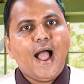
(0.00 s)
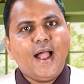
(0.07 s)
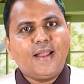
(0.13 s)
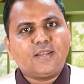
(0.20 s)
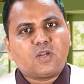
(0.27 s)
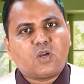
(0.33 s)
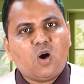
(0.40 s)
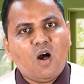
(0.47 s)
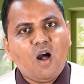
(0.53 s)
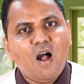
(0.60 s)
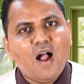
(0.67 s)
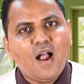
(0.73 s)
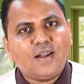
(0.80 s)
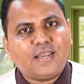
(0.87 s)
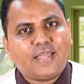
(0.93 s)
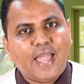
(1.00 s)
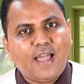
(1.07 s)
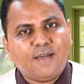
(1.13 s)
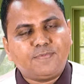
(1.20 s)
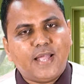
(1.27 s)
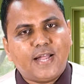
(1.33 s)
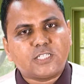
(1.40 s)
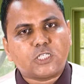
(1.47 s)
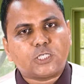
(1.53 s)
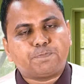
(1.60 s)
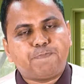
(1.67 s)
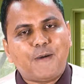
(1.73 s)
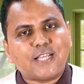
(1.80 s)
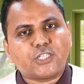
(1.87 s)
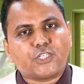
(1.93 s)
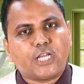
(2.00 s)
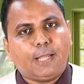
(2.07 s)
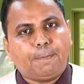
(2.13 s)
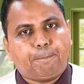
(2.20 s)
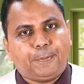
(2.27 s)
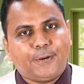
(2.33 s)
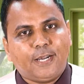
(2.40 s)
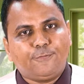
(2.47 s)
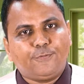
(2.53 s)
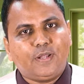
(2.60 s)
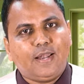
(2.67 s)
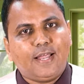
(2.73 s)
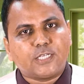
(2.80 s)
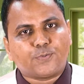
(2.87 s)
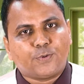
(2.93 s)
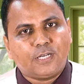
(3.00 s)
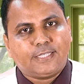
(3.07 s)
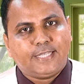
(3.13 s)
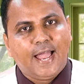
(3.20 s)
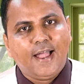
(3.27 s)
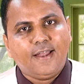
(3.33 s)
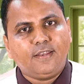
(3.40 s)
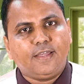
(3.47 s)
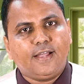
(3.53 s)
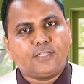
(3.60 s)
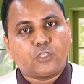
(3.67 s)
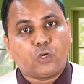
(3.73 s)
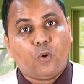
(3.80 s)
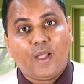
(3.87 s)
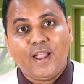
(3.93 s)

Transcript: And God gave that special privilege for Daniel to